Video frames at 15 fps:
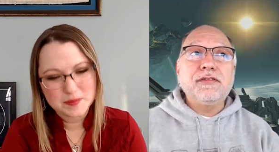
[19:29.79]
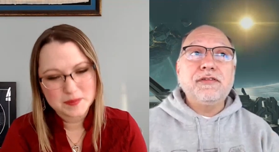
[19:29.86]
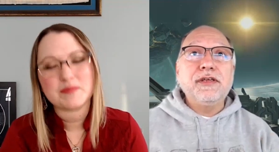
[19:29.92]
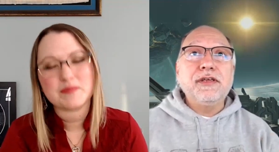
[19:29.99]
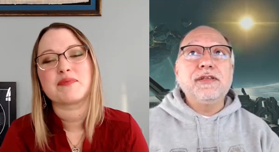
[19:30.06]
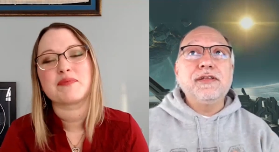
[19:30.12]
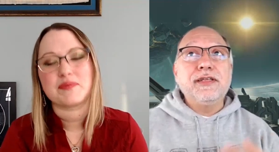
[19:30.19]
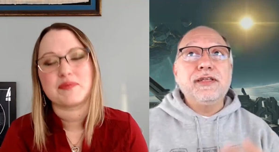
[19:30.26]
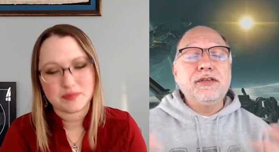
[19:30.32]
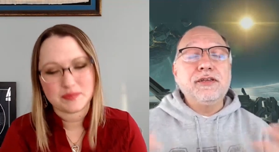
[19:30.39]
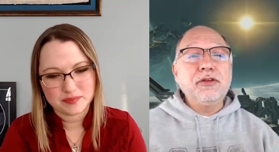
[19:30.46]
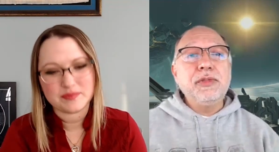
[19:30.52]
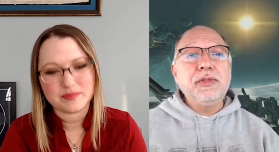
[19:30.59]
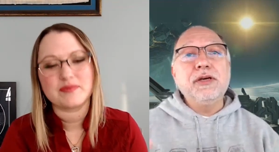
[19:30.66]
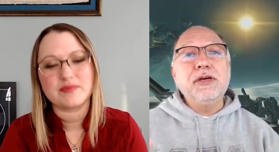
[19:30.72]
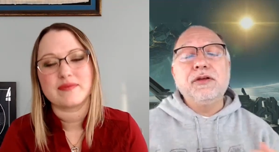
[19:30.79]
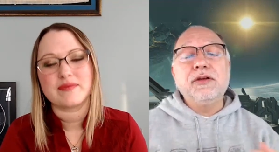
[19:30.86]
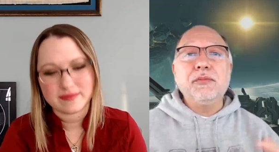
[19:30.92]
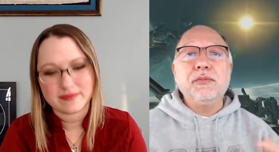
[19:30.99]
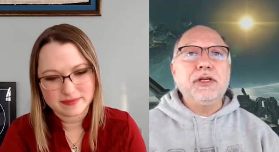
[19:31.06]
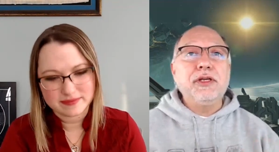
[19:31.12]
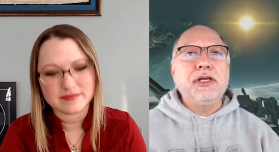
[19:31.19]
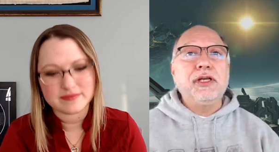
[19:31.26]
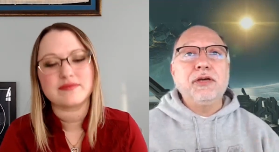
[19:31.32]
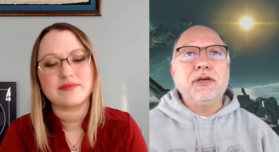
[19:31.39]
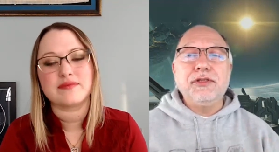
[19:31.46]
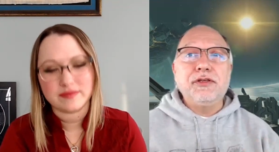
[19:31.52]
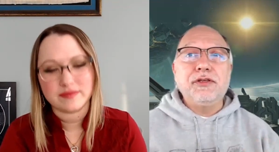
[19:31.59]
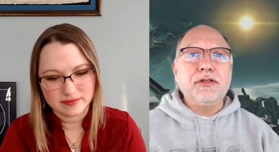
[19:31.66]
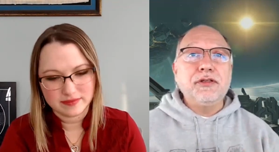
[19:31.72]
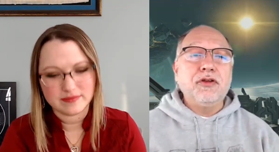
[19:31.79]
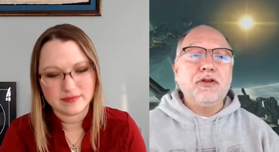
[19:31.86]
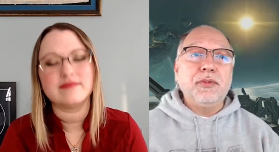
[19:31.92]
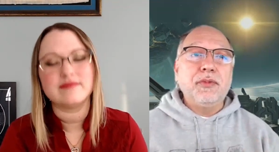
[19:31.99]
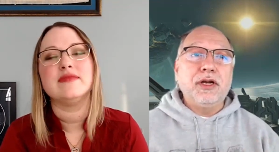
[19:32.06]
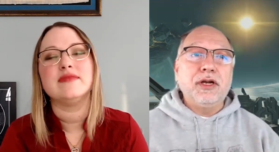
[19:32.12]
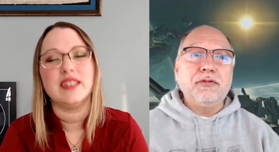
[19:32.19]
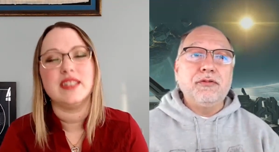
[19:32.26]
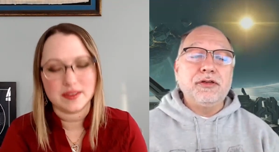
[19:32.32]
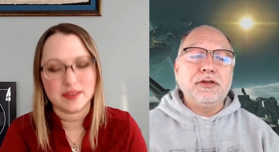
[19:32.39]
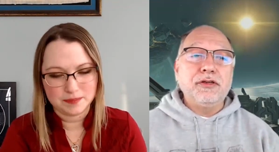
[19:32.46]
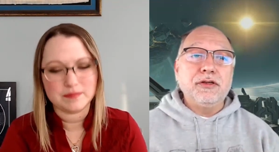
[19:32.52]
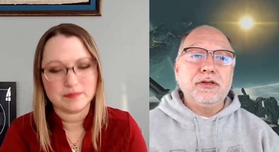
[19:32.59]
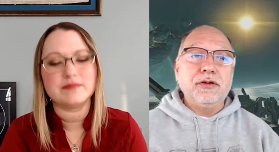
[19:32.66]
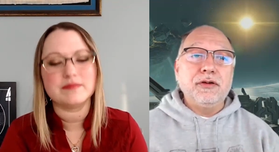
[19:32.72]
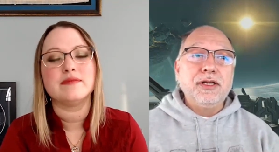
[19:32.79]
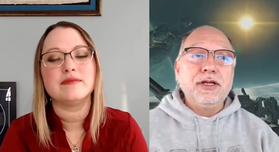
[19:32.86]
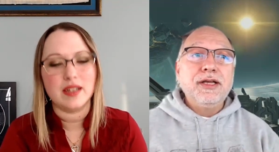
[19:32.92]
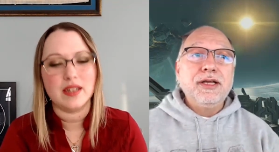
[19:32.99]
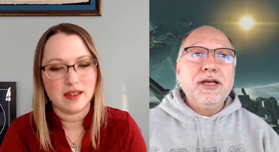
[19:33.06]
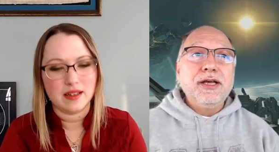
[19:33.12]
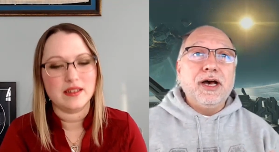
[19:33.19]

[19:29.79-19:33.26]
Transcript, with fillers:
Speaker 1: in the sense that they should be able to communicate with each other no matter what you're doing.